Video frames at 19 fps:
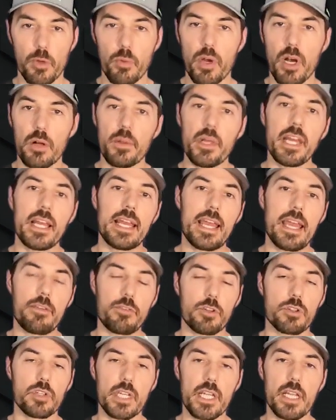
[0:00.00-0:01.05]
Well, if
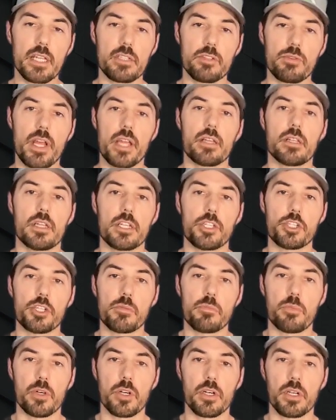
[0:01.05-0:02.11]
you're looking at the
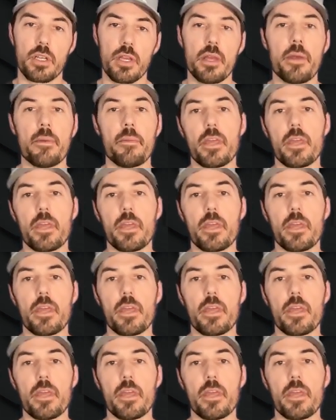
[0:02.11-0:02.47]
regulation book,